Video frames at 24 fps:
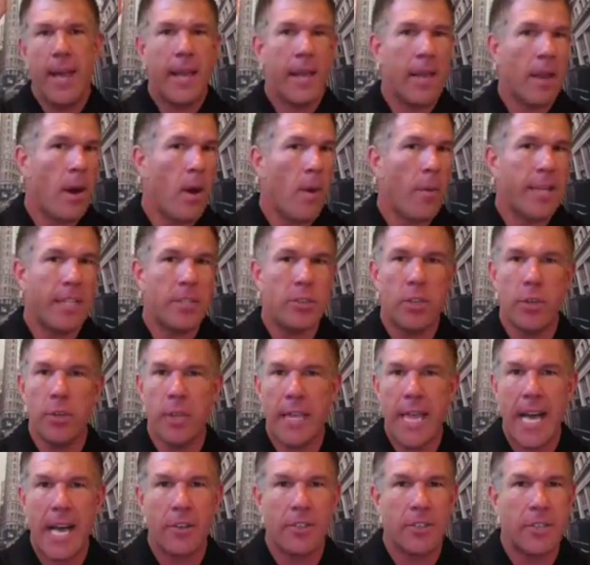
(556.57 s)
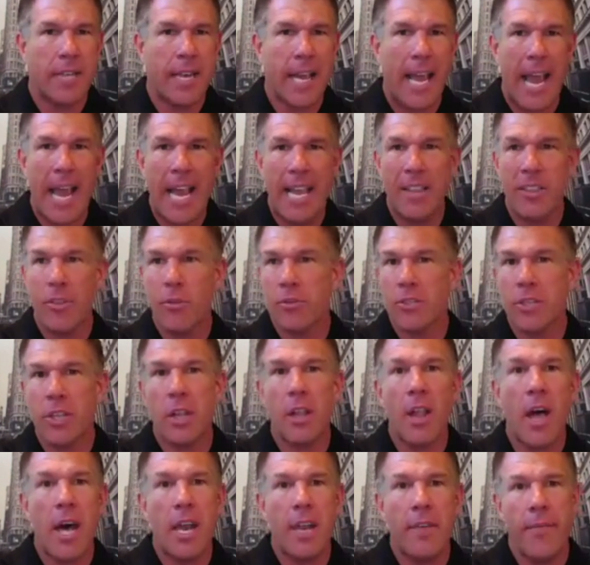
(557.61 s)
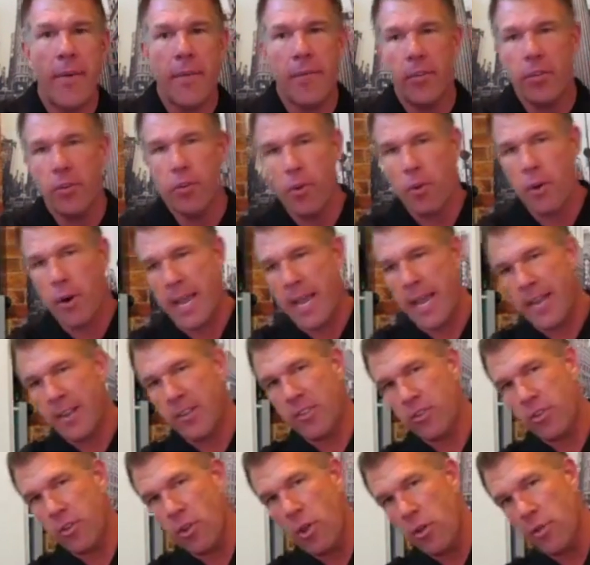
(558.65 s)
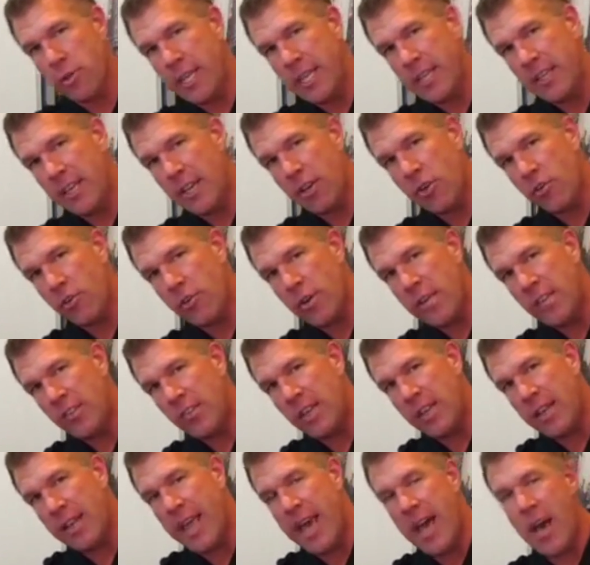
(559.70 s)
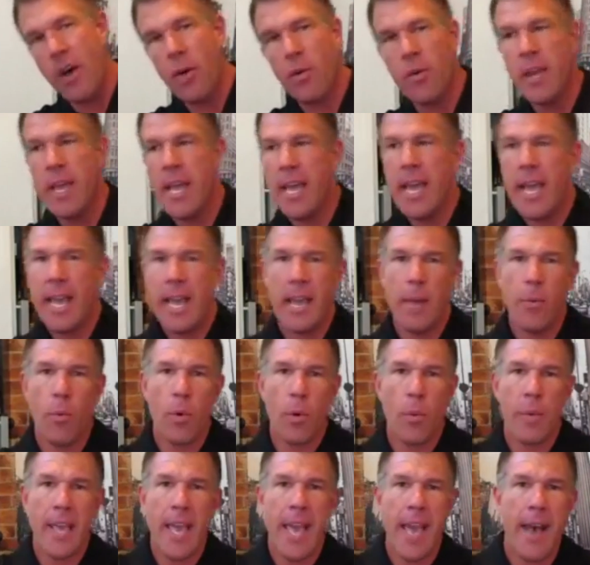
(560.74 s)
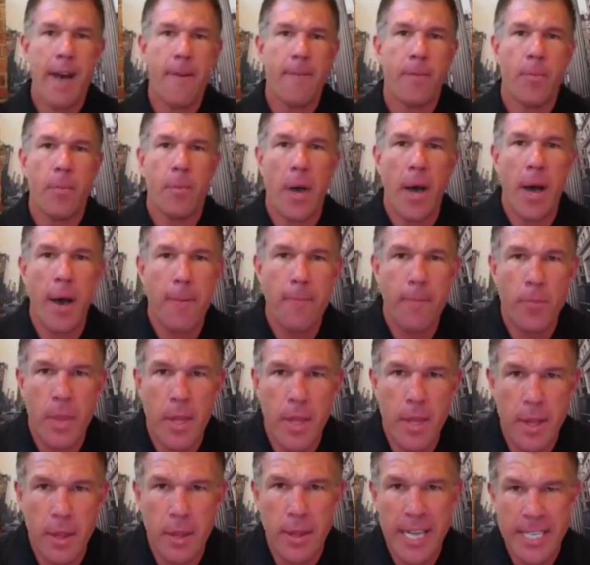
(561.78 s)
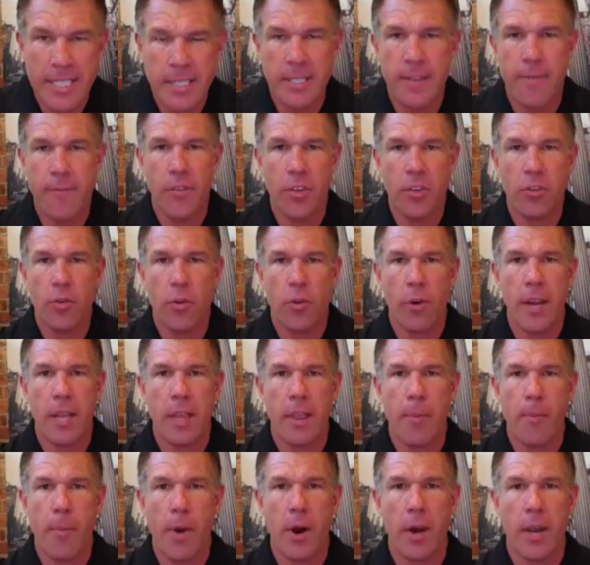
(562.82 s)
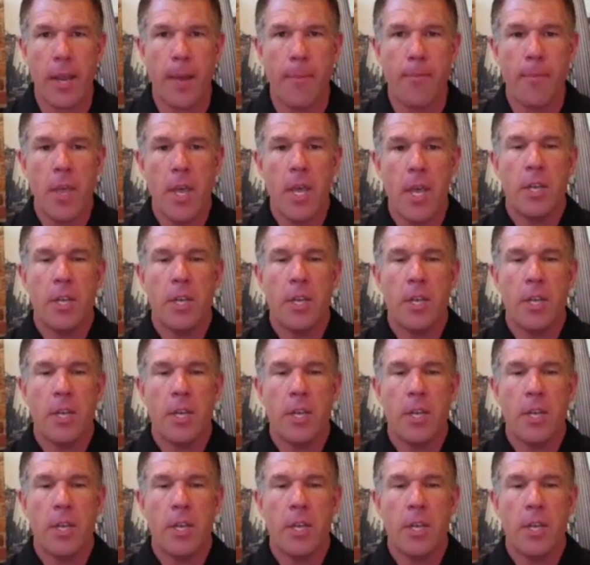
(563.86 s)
In 2008, there was a lot of inventory. It's slowly decreasing now, and where we have less inventory in the market.